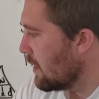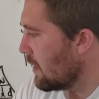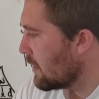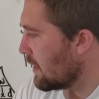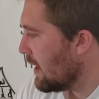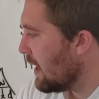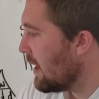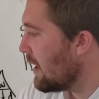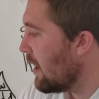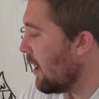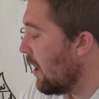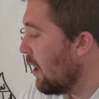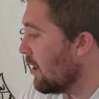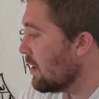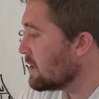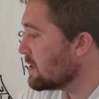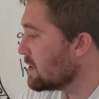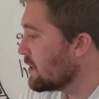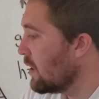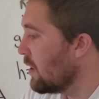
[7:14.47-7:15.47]
Okay,
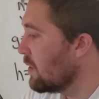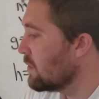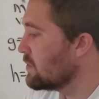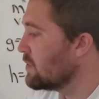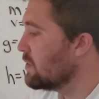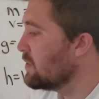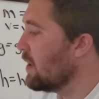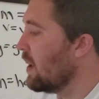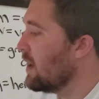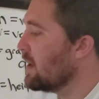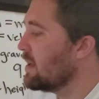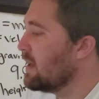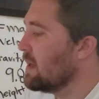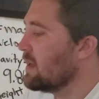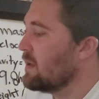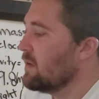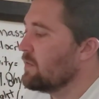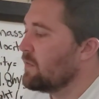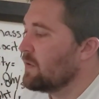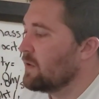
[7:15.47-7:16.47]
also, do not get
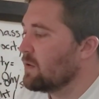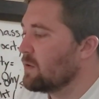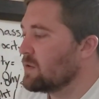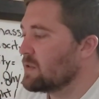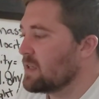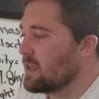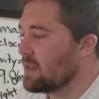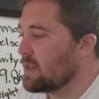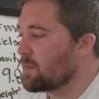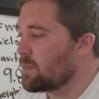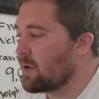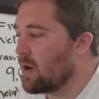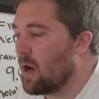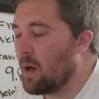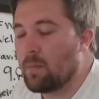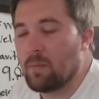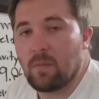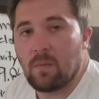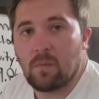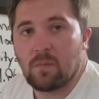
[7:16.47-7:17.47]
confused in the
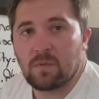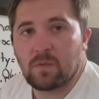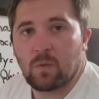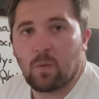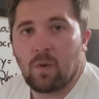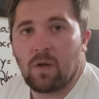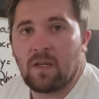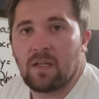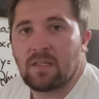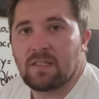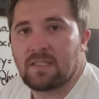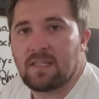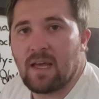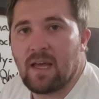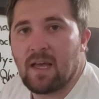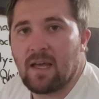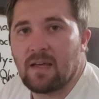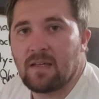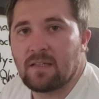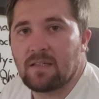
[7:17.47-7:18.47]
problems when it
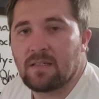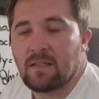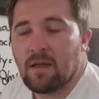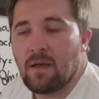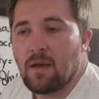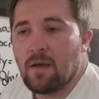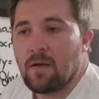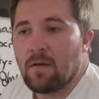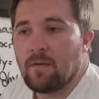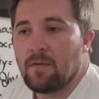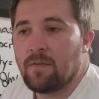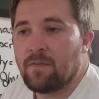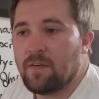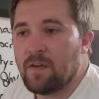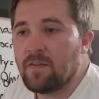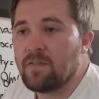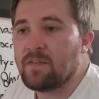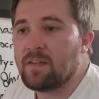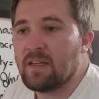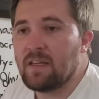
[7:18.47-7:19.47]
says
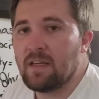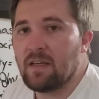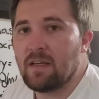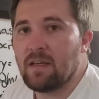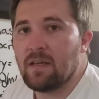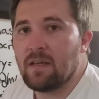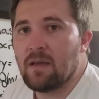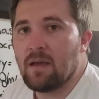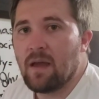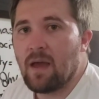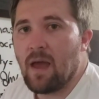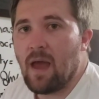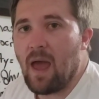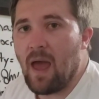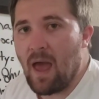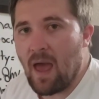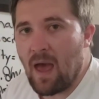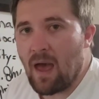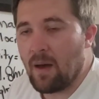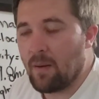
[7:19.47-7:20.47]
50
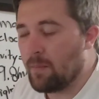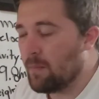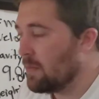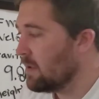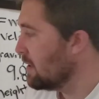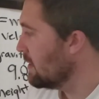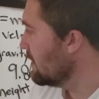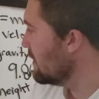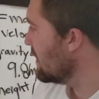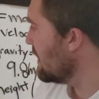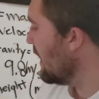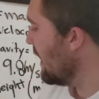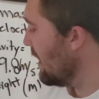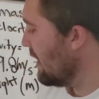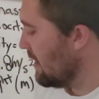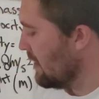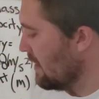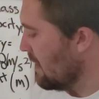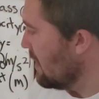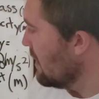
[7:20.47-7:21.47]
M. Okay,